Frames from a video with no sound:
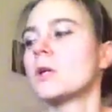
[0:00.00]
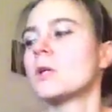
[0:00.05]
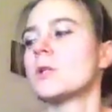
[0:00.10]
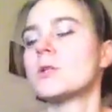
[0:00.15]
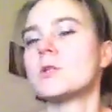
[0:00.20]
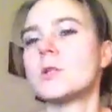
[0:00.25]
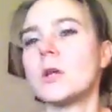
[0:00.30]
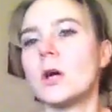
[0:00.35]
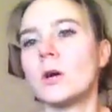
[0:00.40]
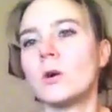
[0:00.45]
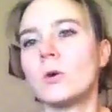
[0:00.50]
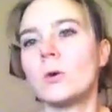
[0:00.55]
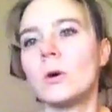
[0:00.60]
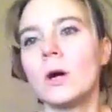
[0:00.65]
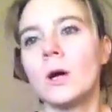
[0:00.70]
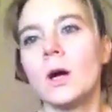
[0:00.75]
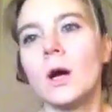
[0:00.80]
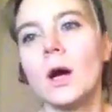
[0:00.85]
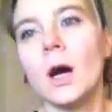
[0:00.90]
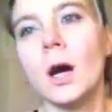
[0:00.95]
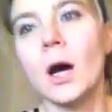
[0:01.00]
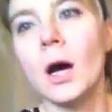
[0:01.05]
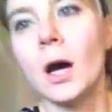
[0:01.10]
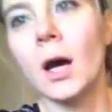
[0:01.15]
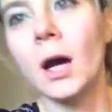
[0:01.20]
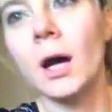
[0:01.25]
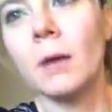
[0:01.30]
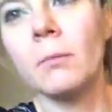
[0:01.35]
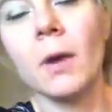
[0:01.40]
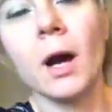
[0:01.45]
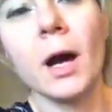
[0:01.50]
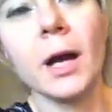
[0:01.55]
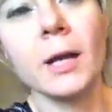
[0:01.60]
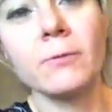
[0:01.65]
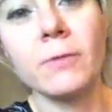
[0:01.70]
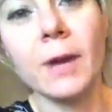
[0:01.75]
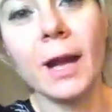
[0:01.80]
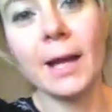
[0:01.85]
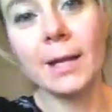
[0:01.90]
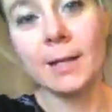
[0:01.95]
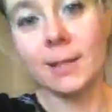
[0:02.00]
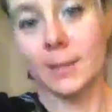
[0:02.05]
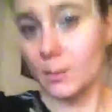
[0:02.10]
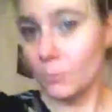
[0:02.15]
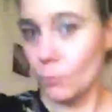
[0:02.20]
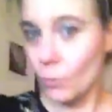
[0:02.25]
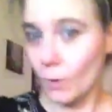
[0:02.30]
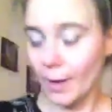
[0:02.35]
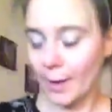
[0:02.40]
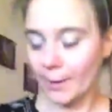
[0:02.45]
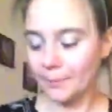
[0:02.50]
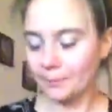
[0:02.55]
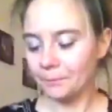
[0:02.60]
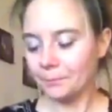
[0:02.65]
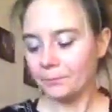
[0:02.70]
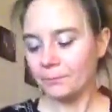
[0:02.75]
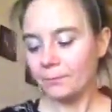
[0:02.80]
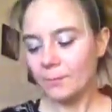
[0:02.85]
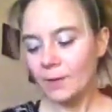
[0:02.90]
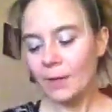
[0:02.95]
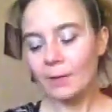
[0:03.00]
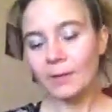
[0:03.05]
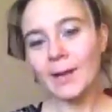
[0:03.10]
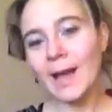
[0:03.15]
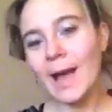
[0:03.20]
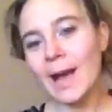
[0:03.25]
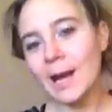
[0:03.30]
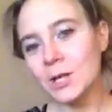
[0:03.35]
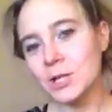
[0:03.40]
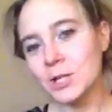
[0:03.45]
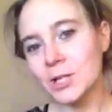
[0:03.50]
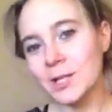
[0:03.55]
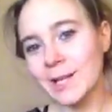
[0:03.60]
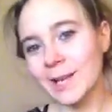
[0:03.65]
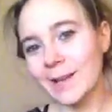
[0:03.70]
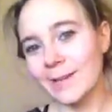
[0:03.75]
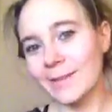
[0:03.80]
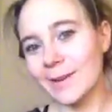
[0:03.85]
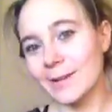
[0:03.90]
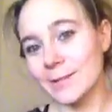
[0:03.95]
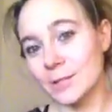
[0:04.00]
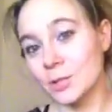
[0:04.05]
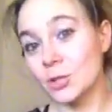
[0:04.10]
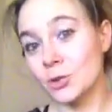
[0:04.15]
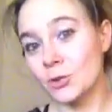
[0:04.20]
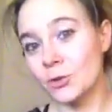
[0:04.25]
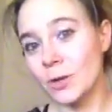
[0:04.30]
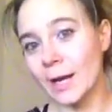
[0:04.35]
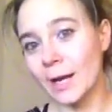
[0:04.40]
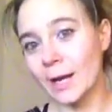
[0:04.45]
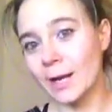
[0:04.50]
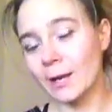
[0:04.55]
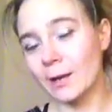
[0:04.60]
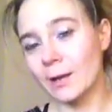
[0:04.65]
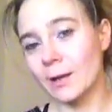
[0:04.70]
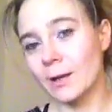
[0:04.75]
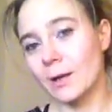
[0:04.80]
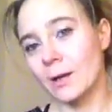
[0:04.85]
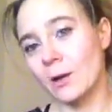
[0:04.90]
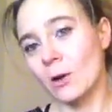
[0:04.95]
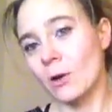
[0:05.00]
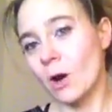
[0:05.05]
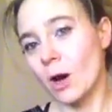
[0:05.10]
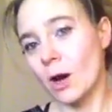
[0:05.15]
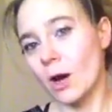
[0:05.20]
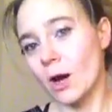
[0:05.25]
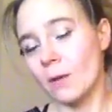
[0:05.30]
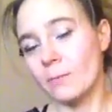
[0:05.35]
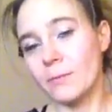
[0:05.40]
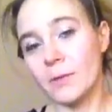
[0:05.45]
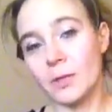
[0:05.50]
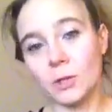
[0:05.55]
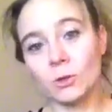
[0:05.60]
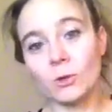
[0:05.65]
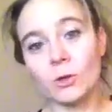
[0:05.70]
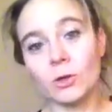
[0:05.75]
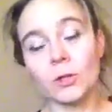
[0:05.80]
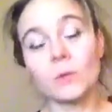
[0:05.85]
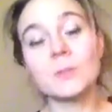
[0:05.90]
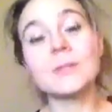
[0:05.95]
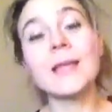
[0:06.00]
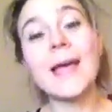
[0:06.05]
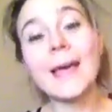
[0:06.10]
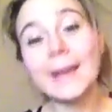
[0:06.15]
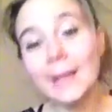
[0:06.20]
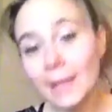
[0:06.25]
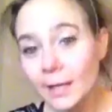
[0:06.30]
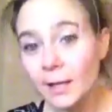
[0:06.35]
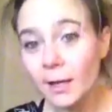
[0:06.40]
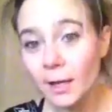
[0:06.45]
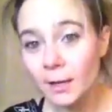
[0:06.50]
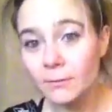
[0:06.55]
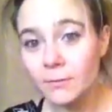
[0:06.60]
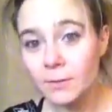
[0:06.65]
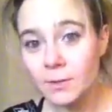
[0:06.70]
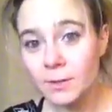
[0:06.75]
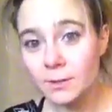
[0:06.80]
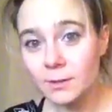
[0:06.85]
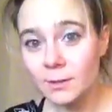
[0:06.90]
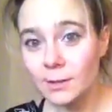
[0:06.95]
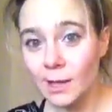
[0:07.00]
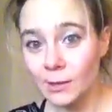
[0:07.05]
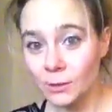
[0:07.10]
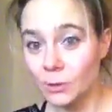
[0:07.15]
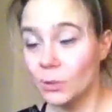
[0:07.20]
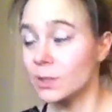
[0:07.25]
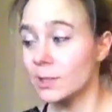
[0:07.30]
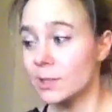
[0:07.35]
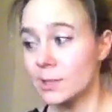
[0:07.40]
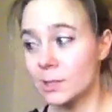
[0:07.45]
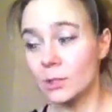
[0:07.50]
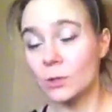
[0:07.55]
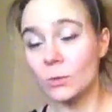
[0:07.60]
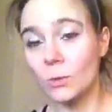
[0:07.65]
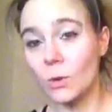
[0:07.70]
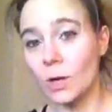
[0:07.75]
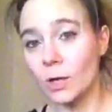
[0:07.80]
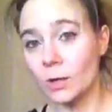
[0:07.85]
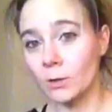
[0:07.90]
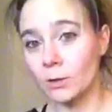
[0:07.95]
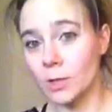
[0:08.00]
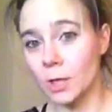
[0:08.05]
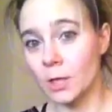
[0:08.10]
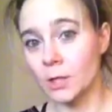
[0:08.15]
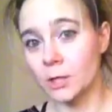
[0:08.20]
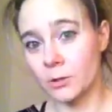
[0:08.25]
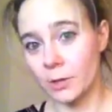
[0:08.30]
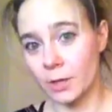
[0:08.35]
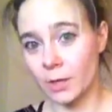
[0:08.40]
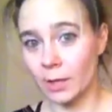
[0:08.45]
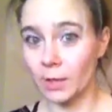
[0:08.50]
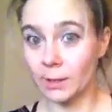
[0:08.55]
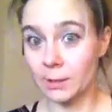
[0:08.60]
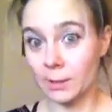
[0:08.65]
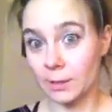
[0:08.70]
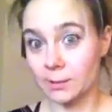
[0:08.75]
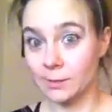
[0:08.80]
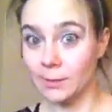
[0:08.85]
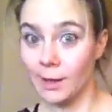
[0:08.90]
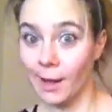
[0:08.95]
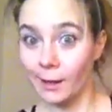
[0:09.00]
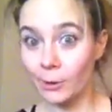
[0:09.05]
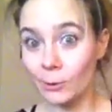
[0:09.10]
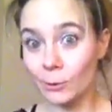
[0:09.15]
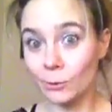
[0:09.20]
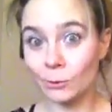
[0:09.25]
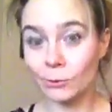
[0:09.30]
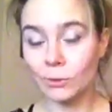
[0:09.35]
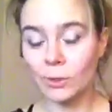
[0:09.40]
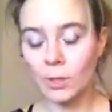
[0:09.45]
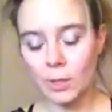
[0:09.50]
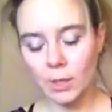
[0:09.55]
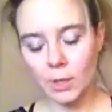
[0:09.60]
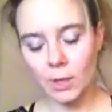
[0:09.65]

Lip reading: So, I read somewhere that actually there's a trick, that you can use any gloves and you can still work your touchscreen because it's that cool.